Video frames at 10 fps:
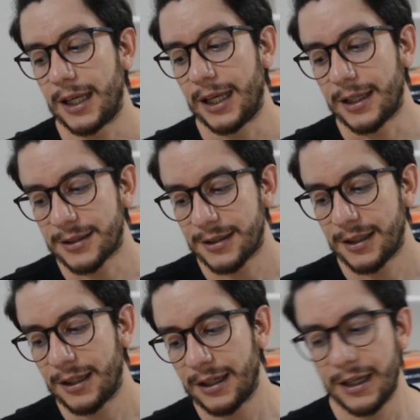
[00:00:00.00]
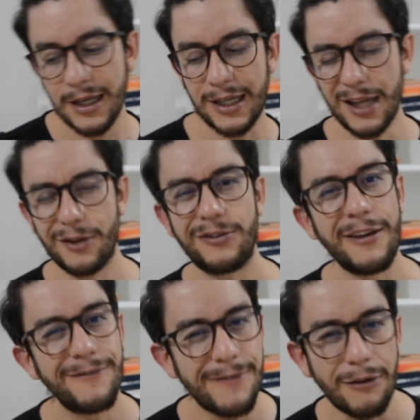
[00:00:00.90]
is kind of a
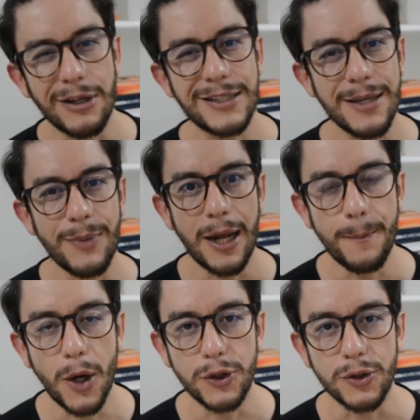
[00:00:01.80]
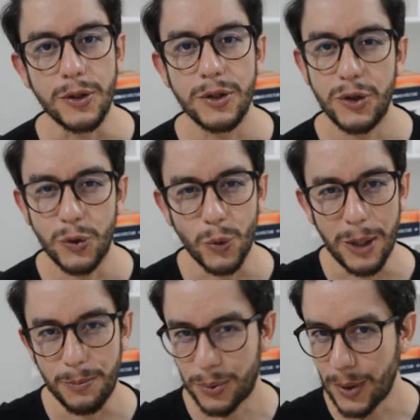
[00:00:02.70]
very similar bottle to a
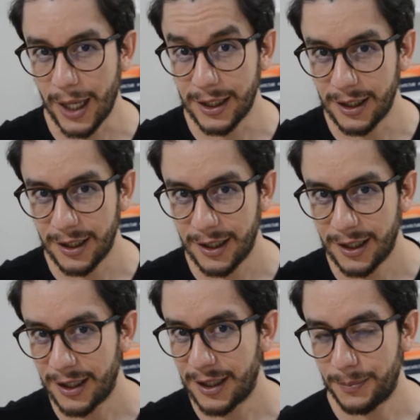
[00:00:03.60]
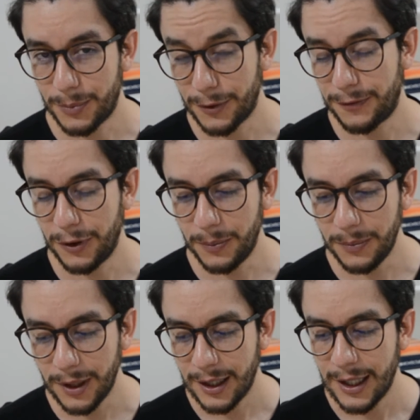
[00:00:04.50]
Prada
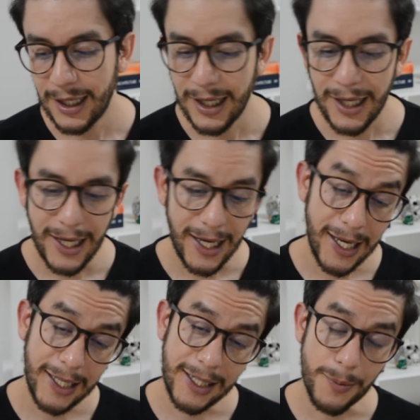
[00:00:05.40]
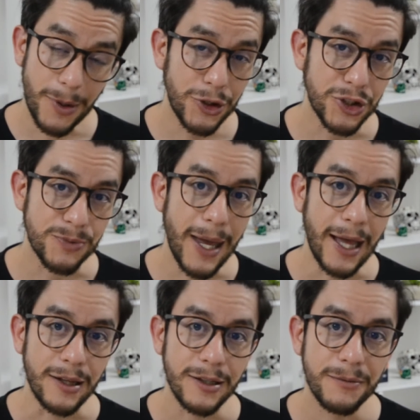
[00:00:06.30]
perfume. And about the
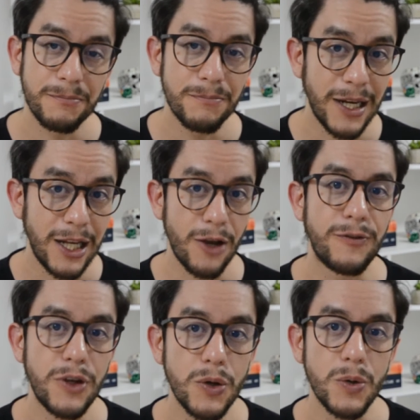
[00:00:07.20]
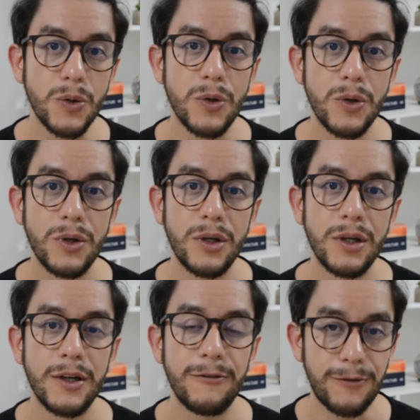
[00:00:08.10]
smell, many of you
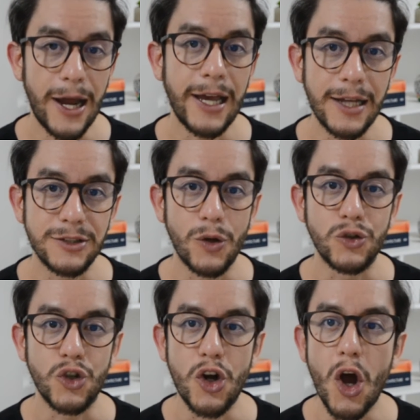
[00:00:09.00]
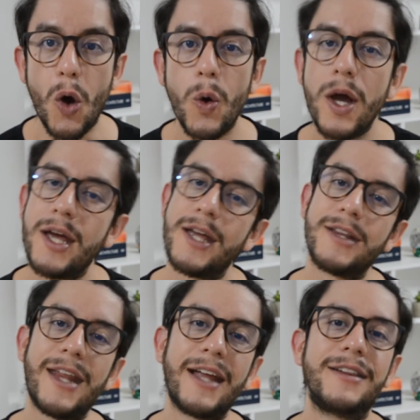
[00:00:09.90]
frag heads also know
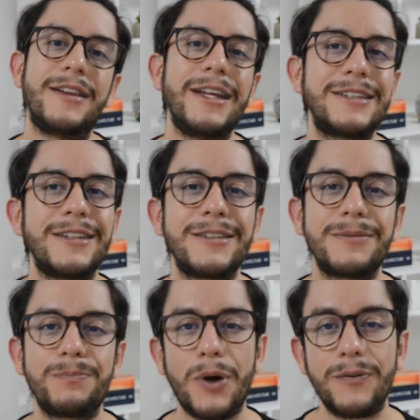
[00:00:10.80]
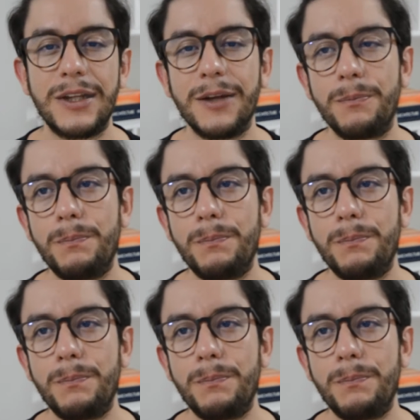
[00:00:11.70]
that this is probably the